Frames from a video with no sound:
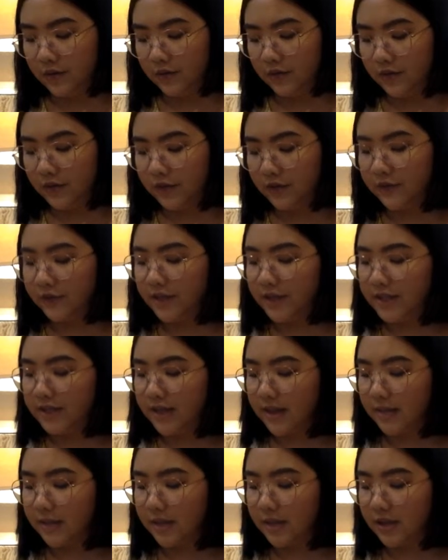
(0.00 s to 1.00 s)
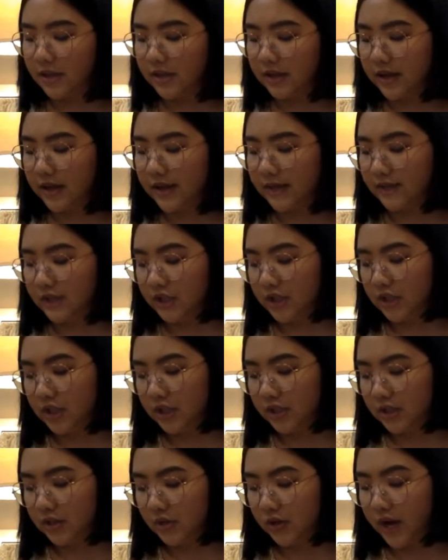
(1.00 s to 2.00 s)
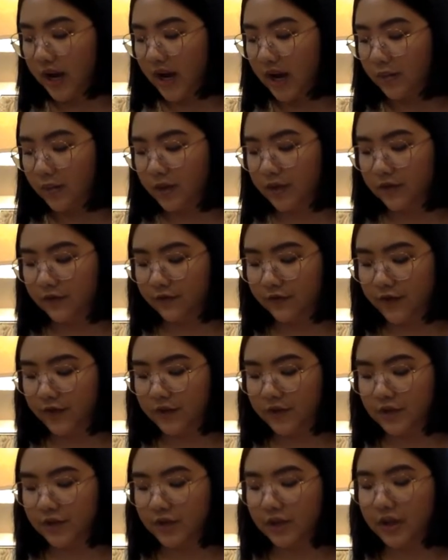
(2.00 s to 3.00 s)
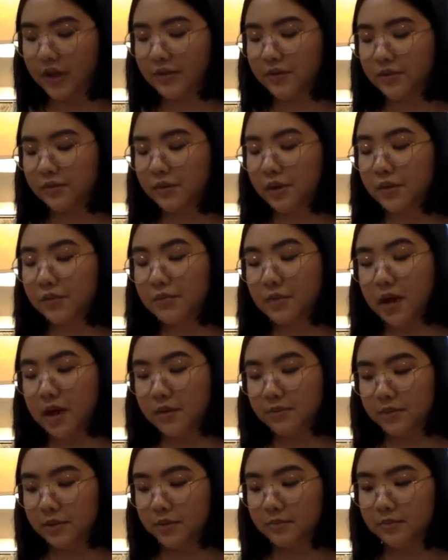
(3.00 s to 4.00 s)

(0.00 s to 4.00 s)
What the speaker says: For the first time in her life, she didn't cry when her father took out the road map.